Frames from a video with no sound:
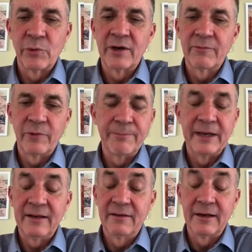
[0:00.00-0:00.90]
we've
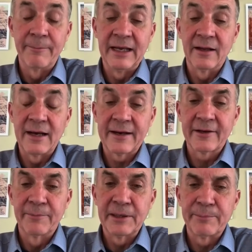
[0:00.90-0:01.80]
made a lot of
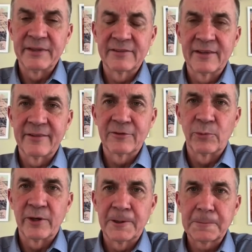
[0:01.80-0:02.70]
commitments to this
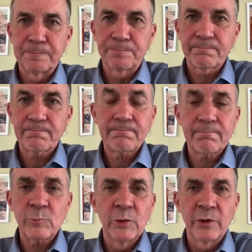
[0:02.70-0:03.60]
work.
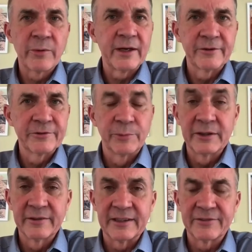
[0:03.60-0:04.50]
It requires
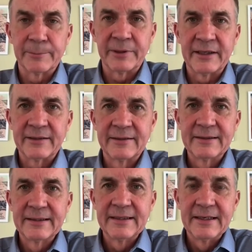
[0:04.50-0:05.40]
real discipline.
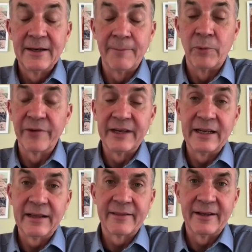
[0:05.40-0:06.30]
More than
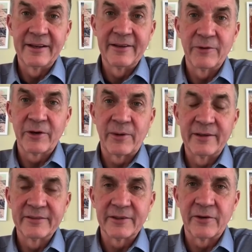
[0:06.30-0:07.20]
anything, it
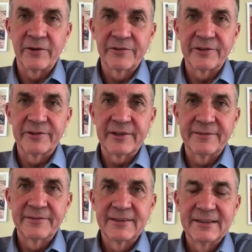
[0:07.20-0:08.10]
requires a culture
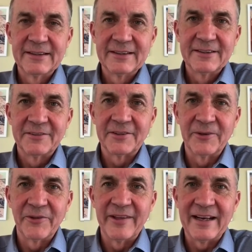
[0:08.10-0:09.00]
shift
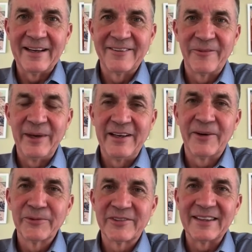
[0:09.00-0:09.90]
so that we
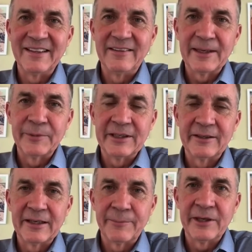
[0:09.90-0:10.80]
don't see
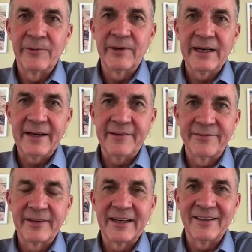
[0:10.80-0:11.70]
WWF
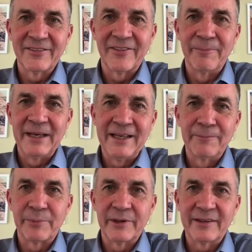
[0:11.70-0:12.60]
as the main
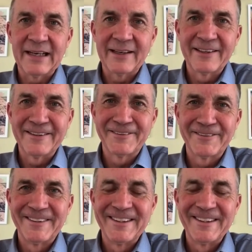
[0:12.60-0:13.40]
protagonist,